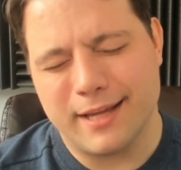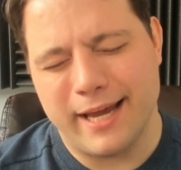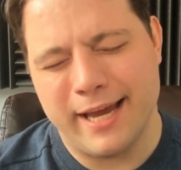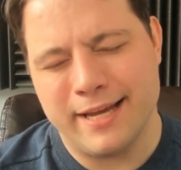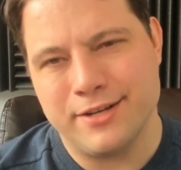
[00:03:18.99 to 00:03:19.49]

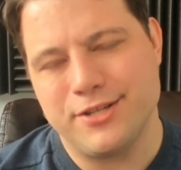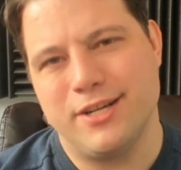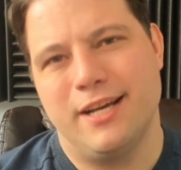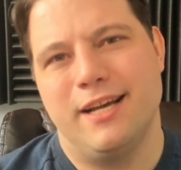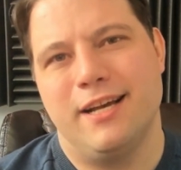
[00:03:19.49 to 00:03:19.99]
And
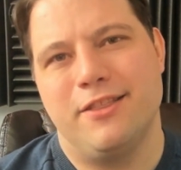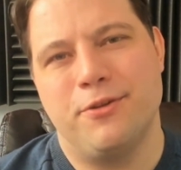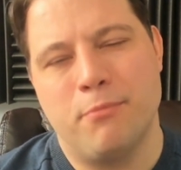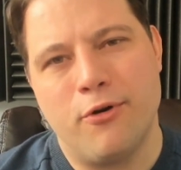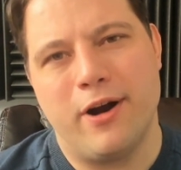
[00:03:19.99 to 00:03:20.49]

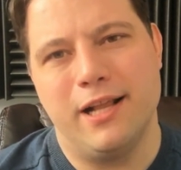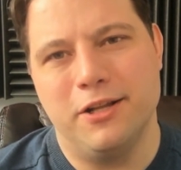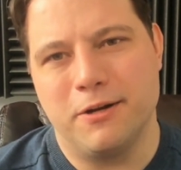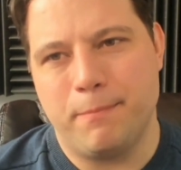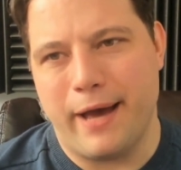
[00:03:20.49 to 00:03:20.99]
the more I
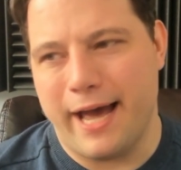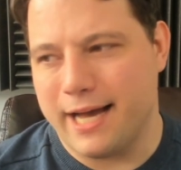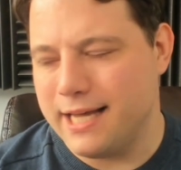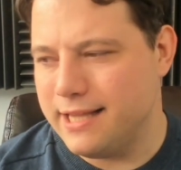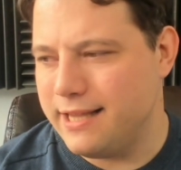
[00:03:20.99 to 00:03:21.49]
look
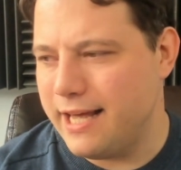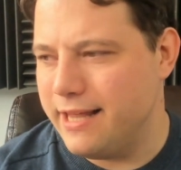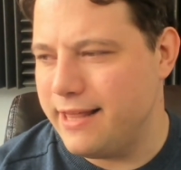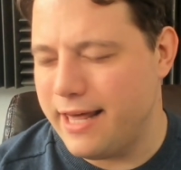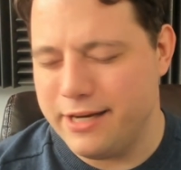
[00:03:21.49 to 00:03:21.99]
back,
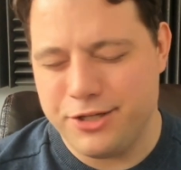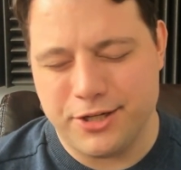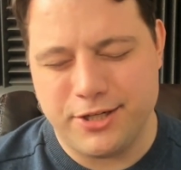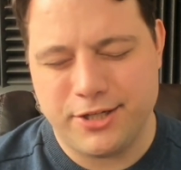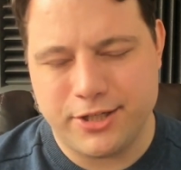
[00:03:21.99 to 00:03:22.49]
that is
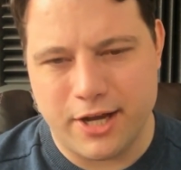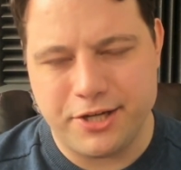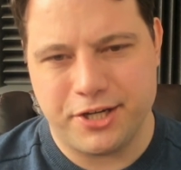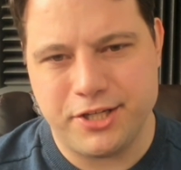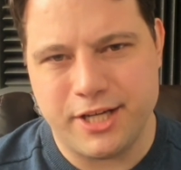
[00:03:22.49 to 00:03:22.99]
just
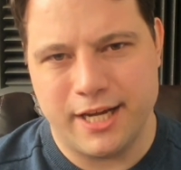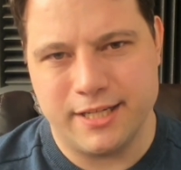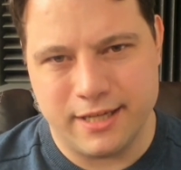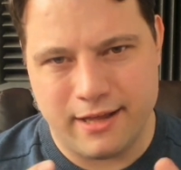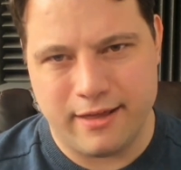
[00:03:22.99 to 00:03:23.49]
such a
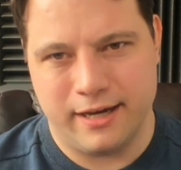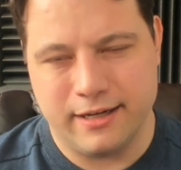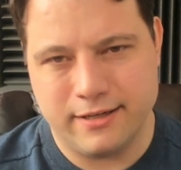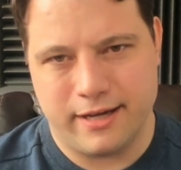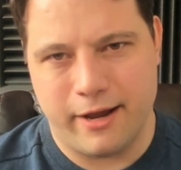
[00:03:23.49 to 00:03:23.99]
seasoned thing
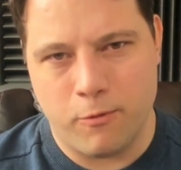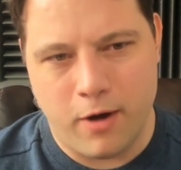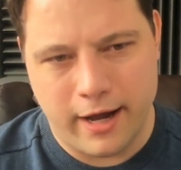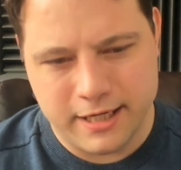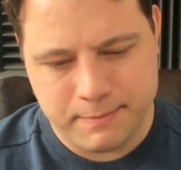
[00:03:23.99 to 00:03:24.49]
to say,
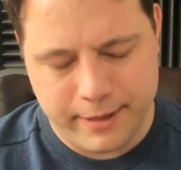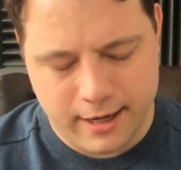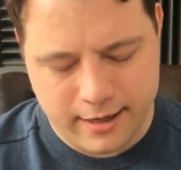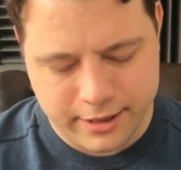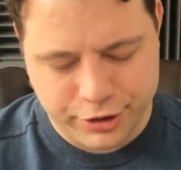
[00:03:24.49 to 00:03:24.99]
wise
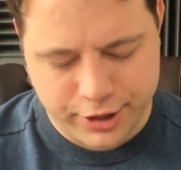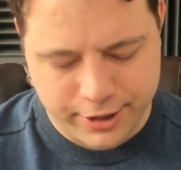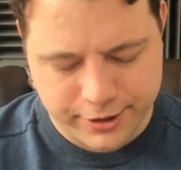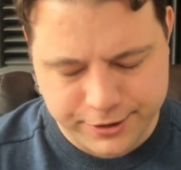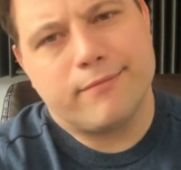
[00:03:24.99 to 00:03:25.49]
beyond his
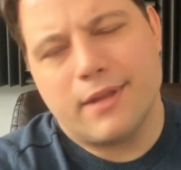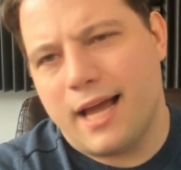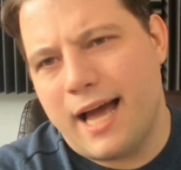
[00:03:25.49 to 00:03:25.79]
years.